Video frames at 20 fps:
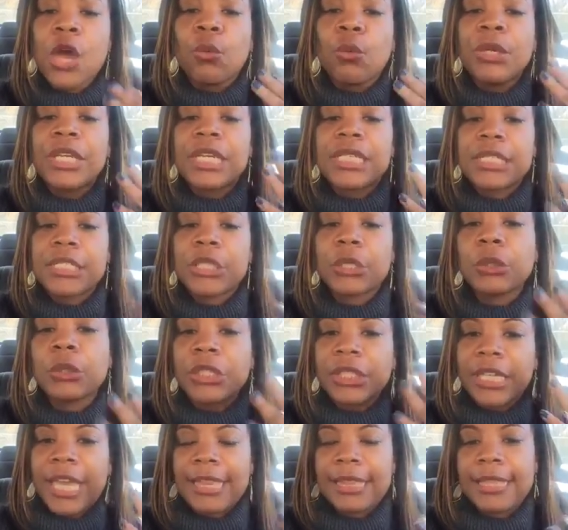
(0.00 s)
we can still
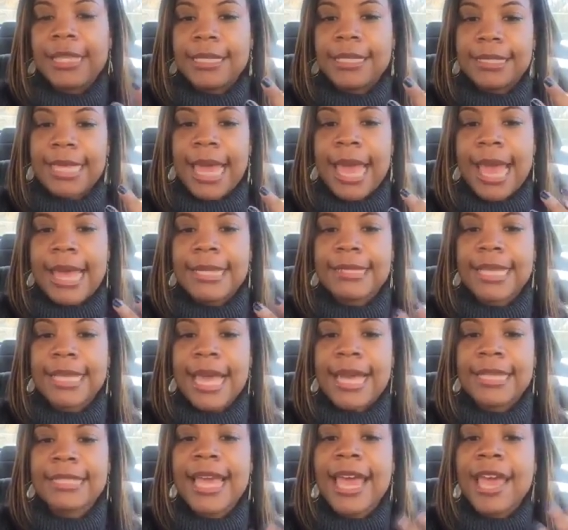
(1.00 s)
look at this as
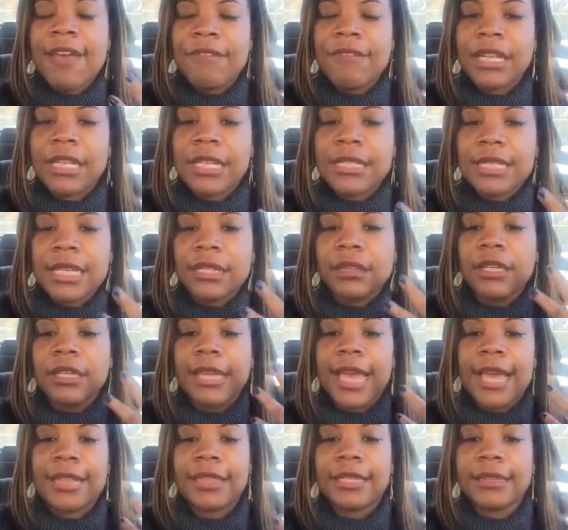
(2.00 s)
evidence and
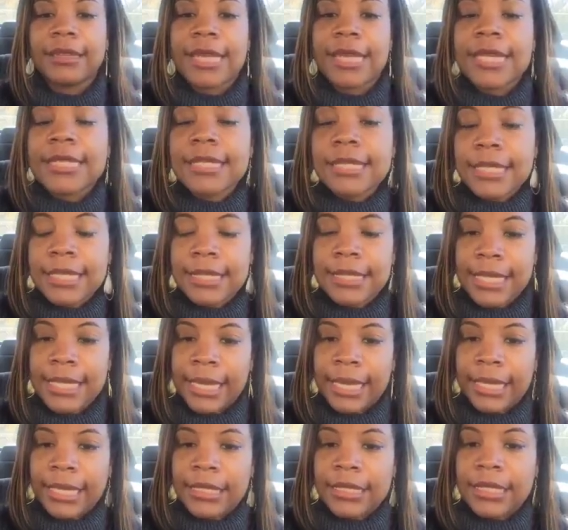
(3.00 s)
look at the lessons
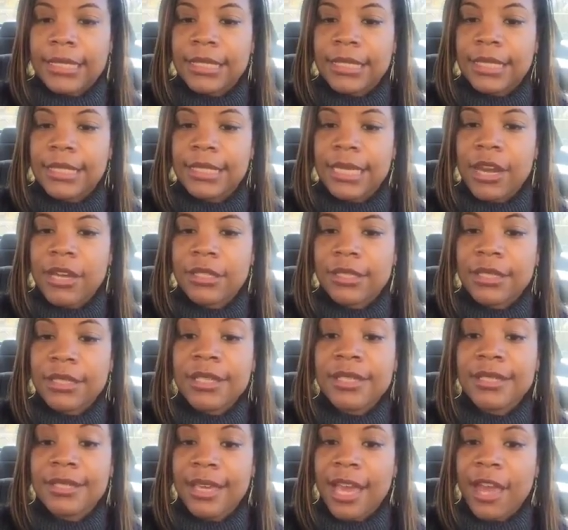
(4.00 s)
in it to
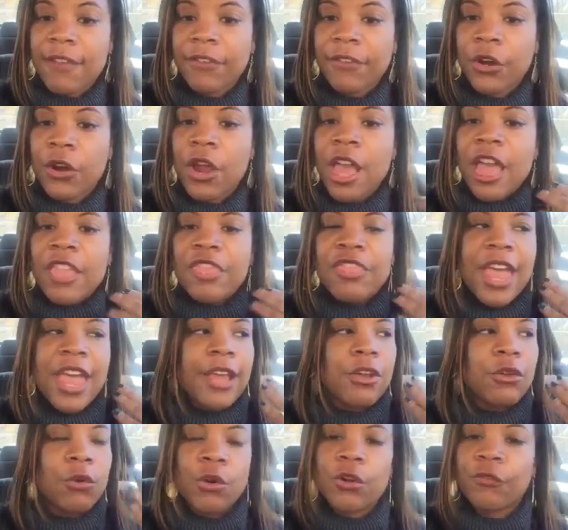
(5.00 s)
discover
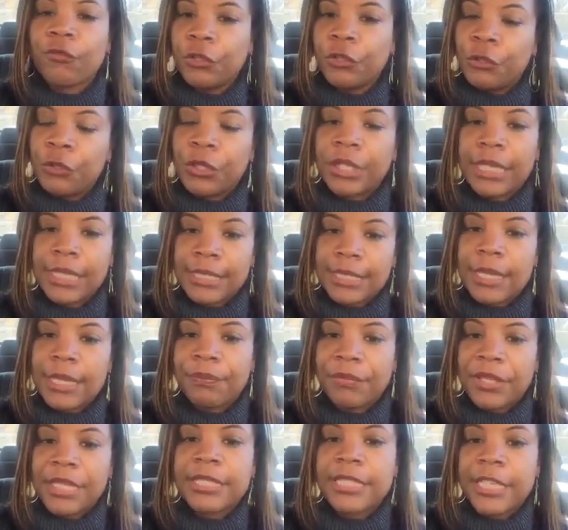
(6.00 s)
that in order for you to get
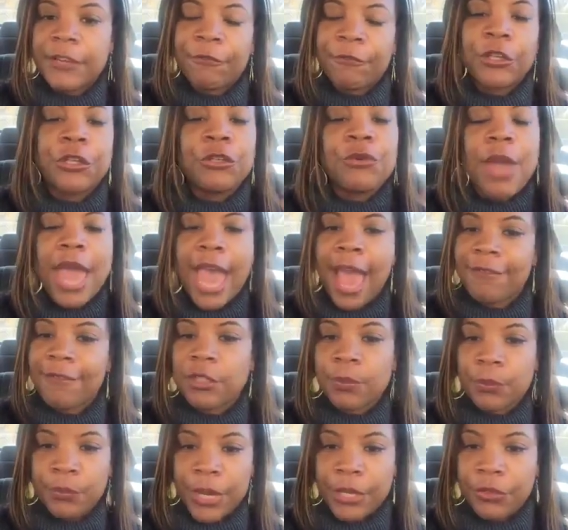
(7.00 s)
something different, you have
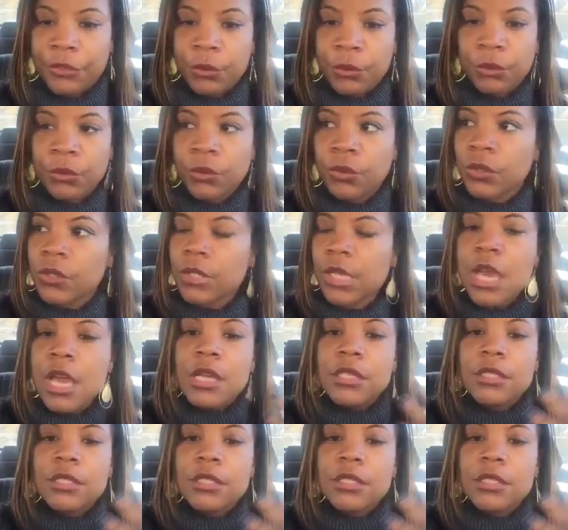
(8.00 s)
to break the rules.